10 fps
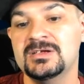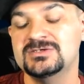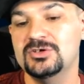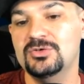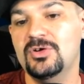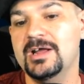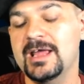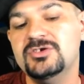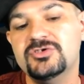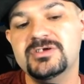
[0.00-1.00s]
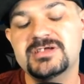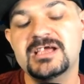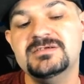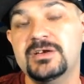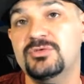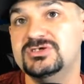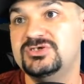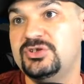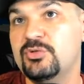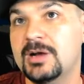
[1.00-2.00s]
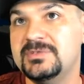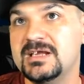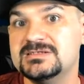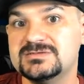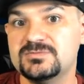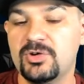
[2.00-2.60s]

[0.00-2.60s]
So on Android end, there was 2 updates.